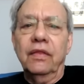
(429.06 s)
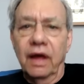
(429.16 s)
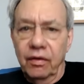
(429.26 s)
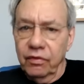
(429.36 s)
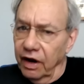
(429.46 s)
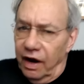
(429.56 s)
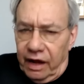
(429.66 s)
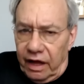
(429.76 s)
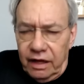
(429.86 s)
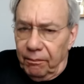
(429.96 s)
that they're
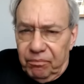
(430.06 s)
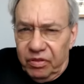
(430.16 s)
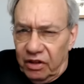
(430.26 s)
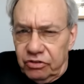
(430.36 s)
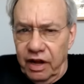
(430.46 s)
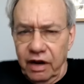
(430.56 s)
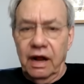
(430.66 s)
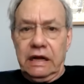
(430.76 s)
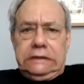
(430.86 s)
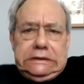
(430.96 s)
not going to
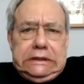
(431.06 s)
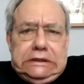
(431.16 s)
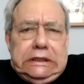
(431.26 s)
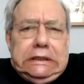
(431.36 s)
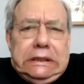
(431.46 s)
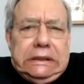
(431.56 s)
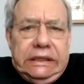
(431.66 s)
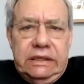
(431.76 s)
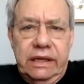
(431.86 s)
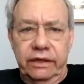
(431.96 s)
sit there
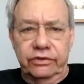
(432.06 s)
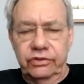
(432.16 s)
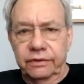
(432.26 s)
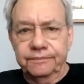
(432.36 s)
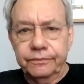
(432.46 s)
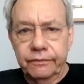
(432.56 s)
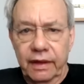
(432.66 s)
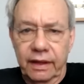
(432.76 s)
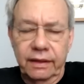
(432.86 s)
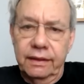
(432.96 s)
like this.
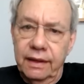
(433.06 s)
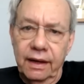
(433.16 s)
And